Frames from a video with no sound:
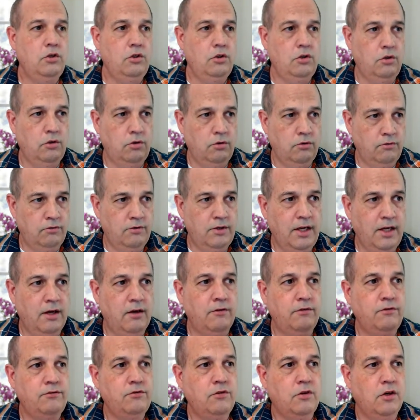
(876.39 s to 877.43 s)
You've now
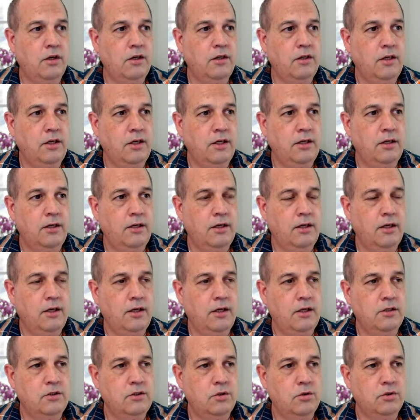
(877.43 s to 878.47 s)
got a
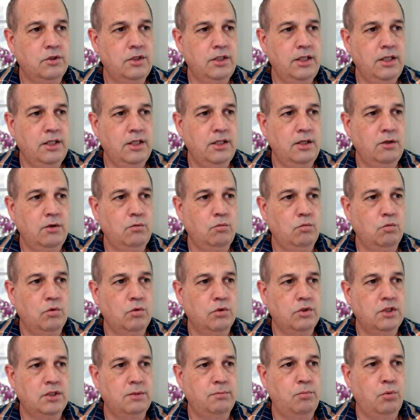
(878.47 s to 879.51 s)
source here that will
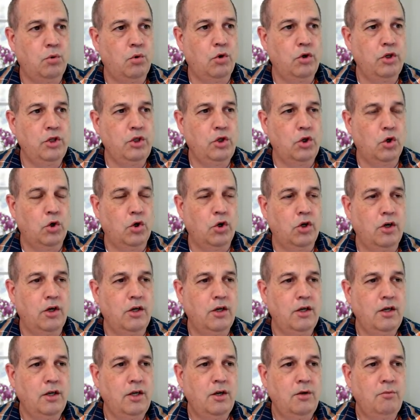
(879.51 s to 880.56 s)
support your
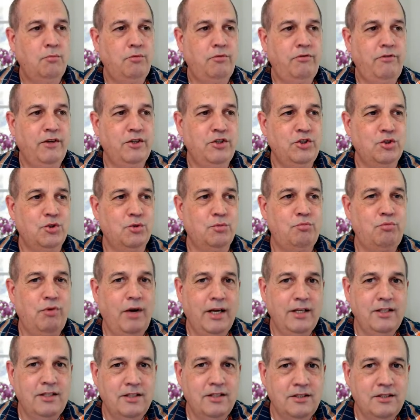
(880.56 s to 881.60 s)
professional
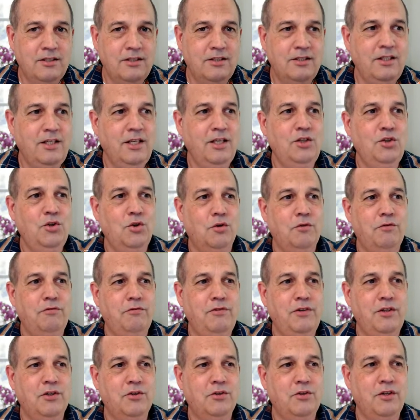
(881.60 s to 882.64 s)
practice in your
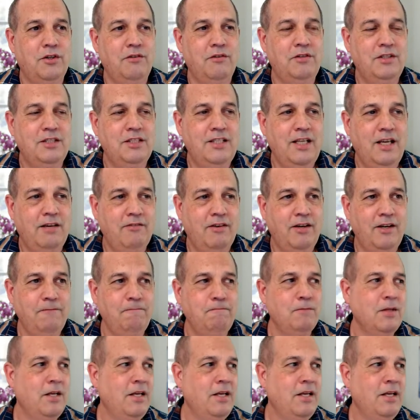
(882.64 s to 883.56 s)
field of endeavor.